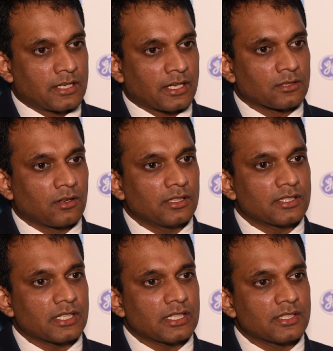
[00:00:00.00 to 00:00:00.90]

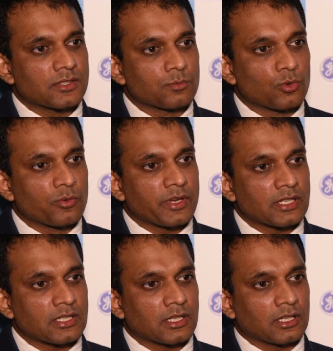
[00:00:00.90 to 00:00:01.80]
Technology is
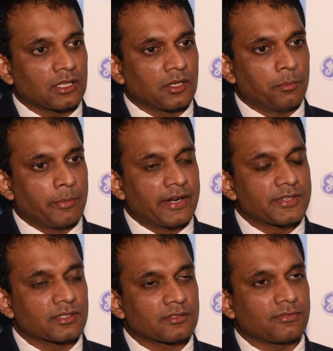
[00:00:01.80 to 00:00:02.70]
moving uh,
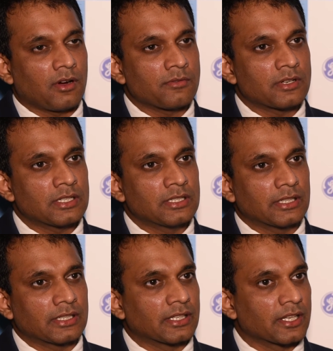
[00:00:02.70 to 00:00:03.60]
medicine
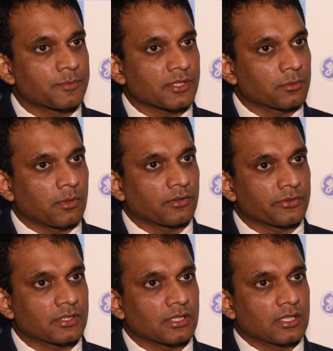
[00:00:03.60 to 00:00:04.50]
forward in leaps and
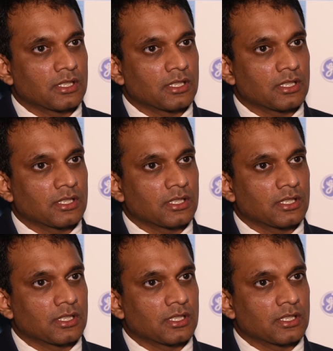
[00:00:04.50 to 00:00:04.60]
bounds